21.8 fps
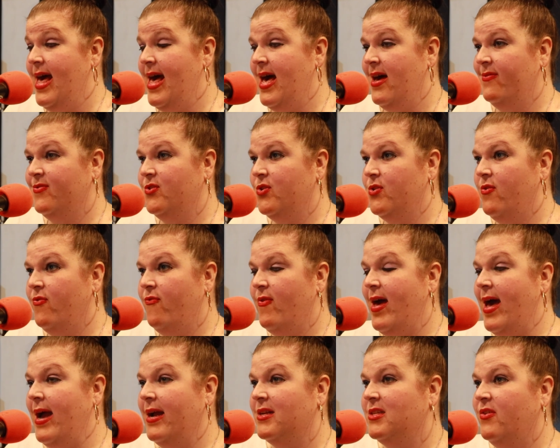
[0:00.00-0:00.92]
After the
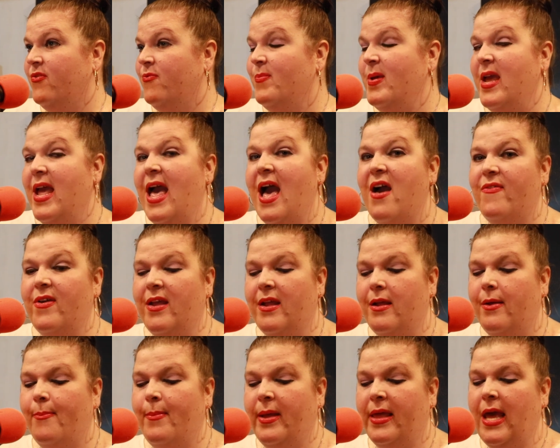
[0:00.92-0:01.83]
fact of me
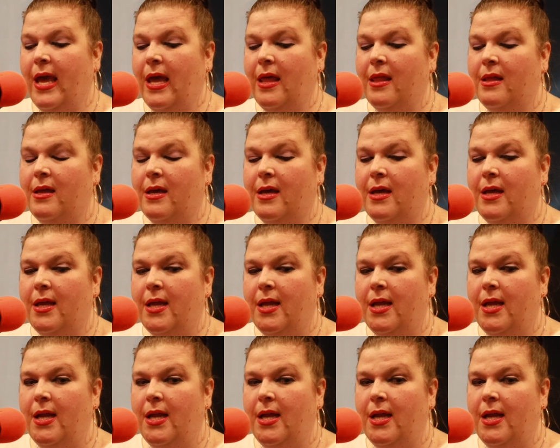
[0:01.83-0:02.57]
having Michaela.